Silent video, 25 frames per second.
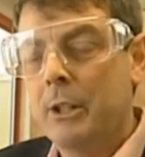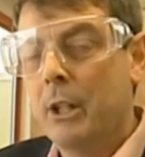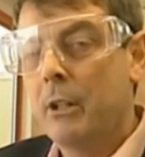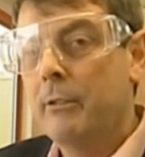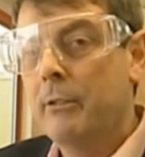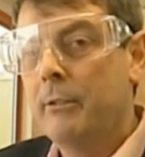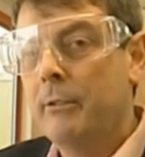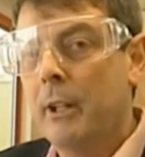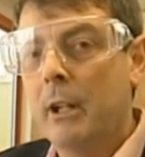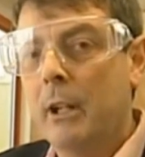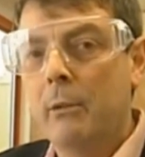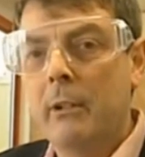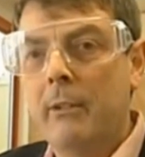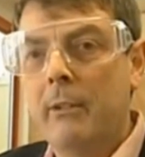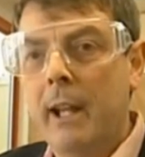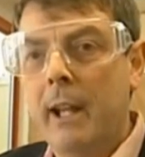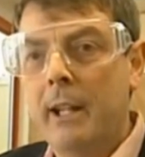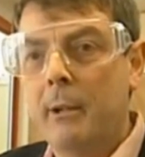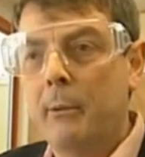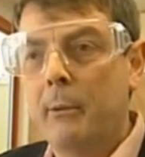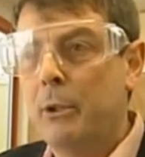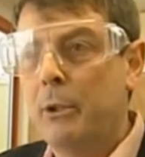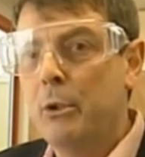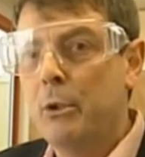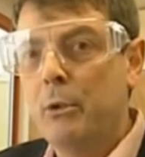So far
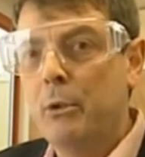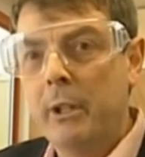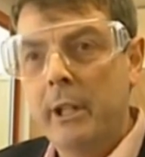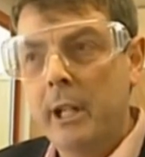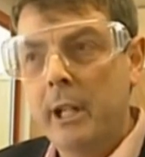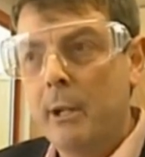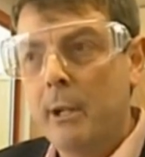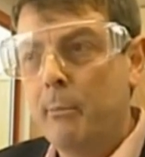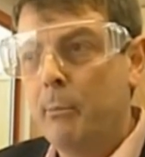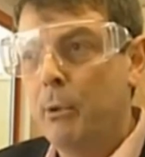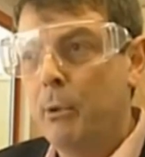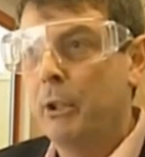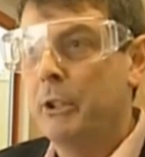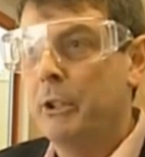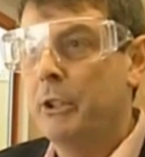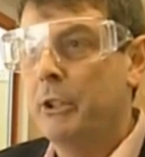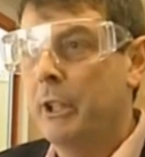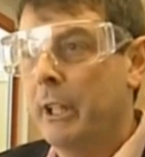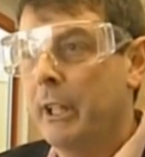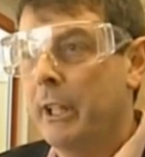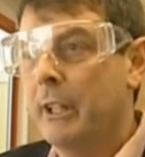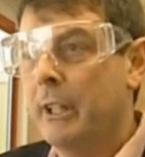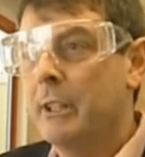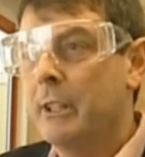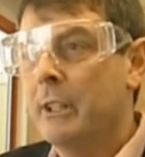we've had a 2-year
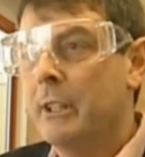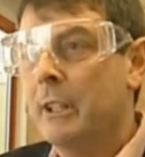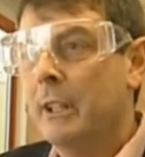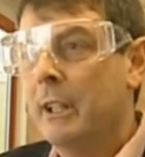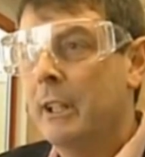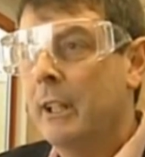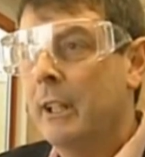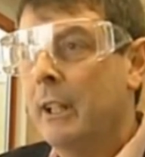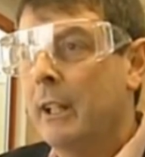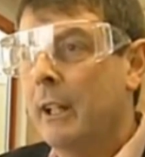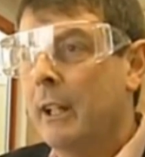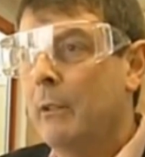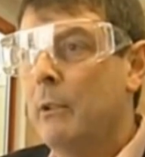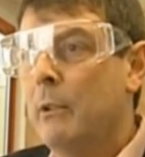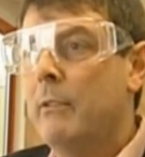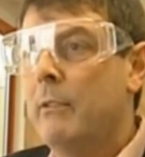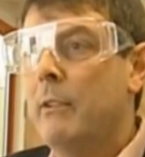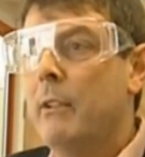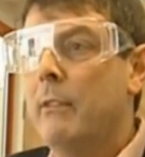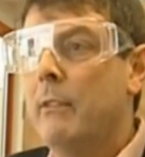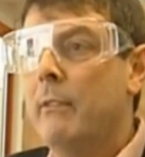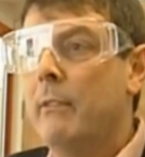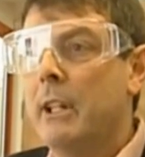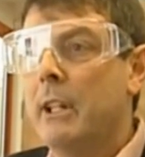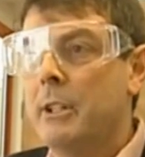project
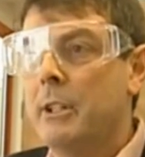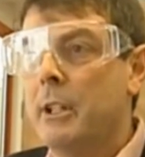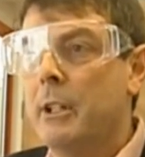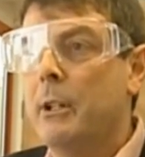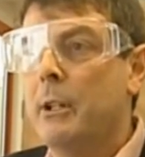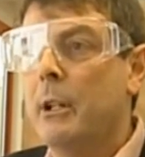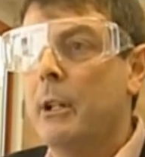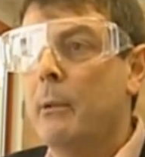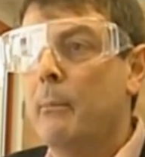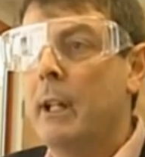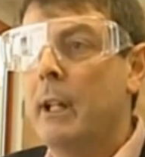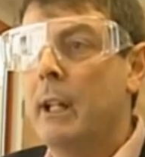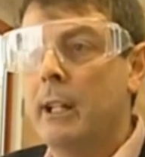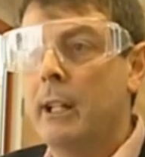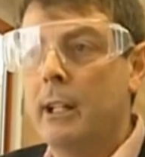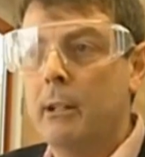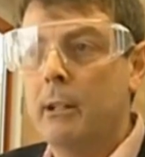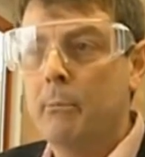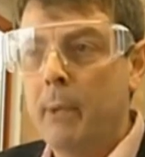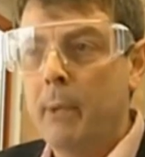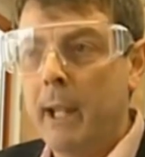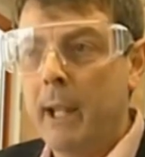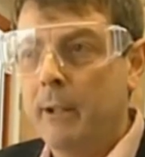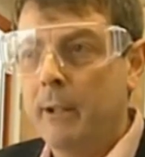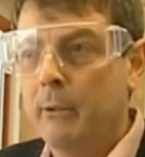and we've invested £1
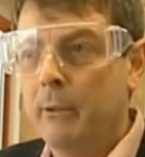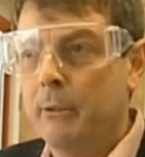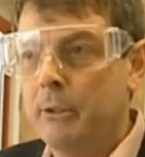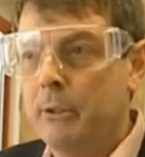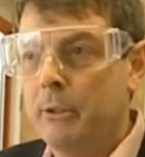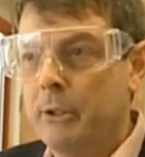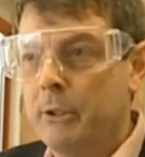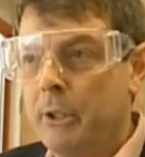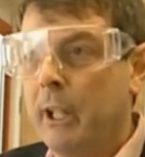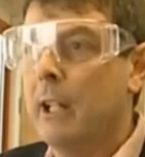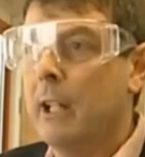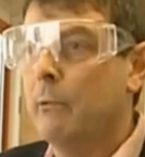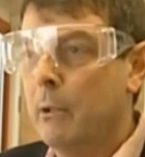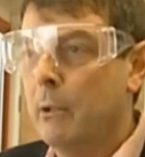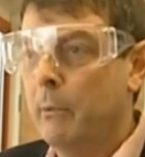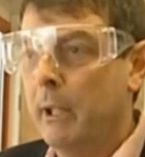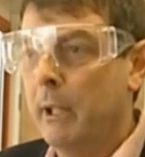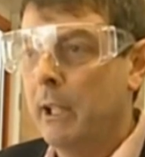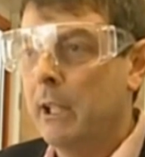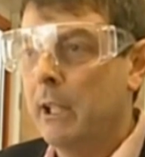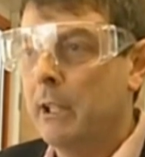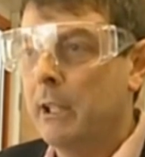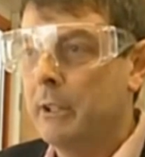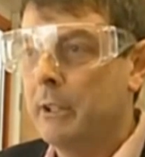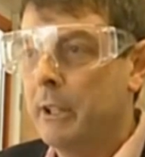million to
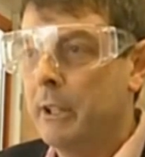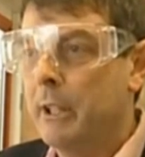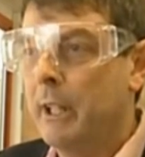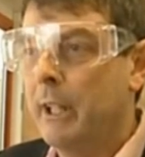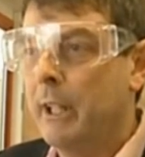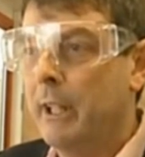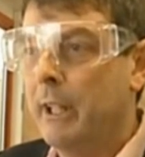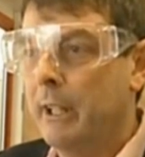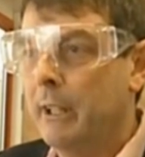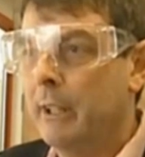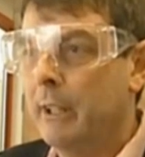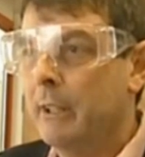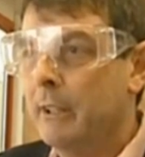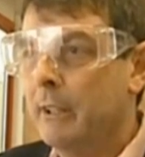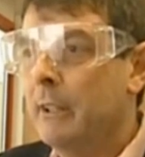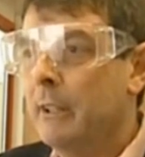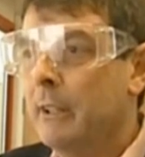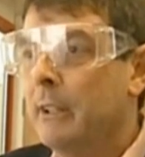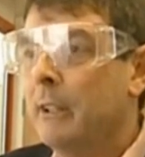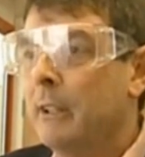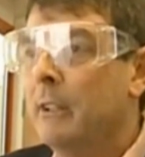get where we are today.